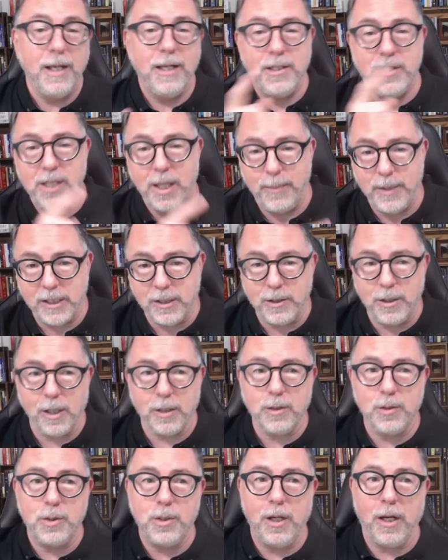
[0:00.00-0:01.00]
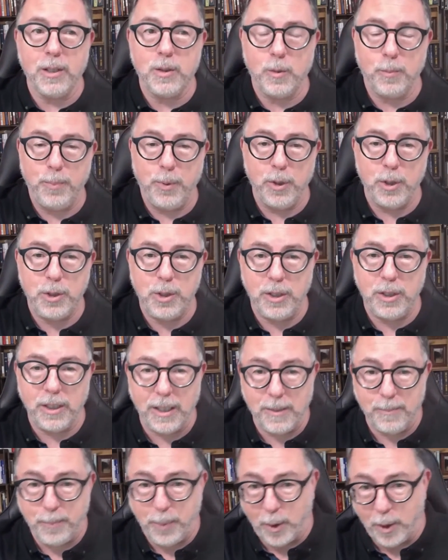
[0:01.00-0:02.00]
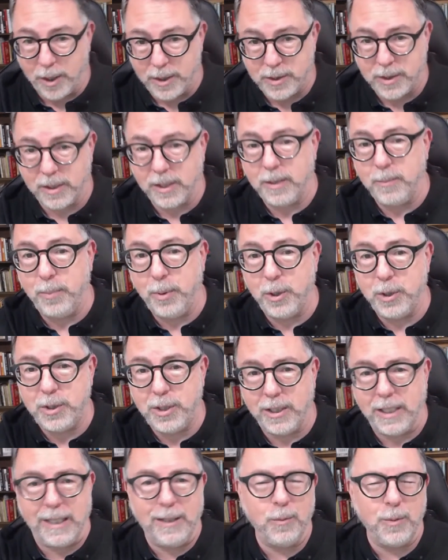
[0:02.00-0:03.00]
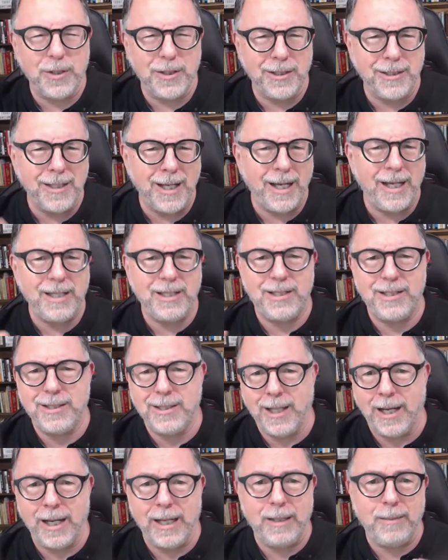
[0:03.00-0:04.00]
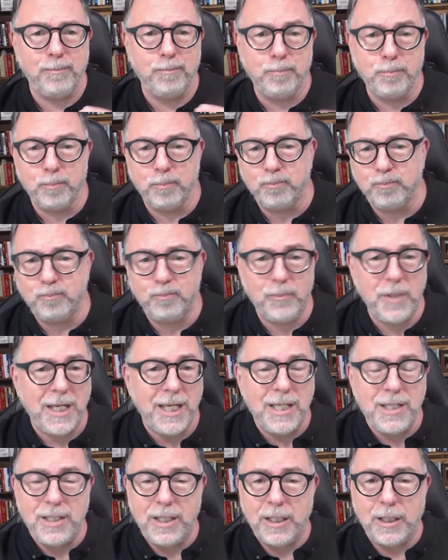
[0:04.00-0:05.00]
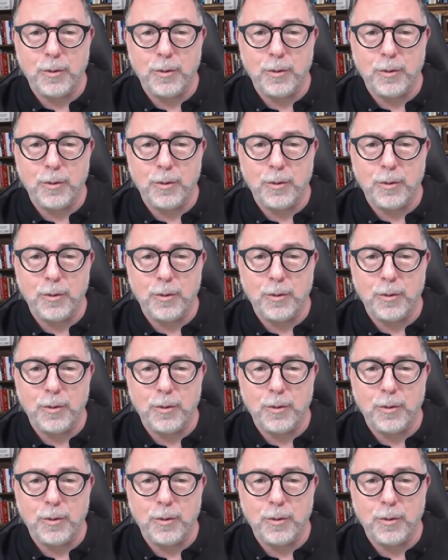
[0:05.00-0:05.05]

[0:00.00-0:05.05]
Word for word: Semiconductor stocks are pushing and pausing and pushing, and it was a nice, tight, easy